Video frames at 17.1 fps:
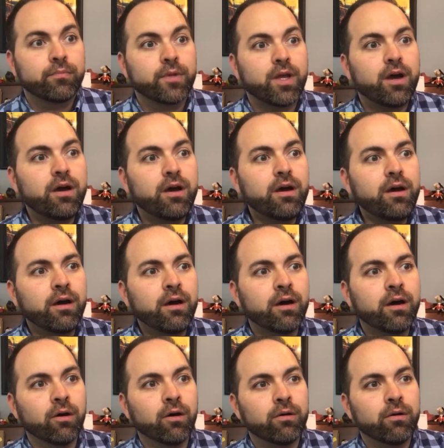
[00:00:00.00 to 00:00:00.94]

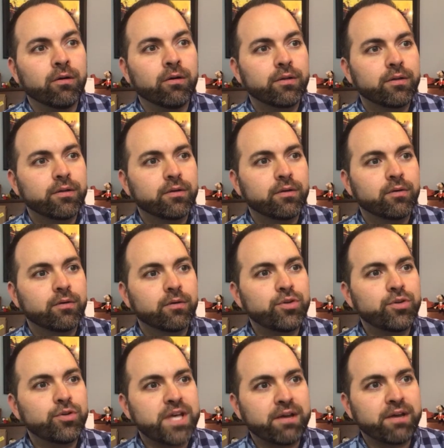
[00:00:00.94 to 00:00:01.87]
Oh,
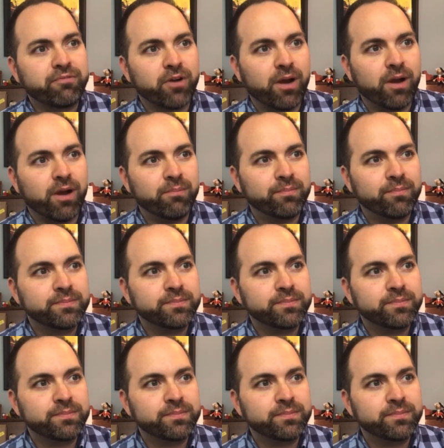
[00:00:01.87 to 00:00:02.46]
who's that from?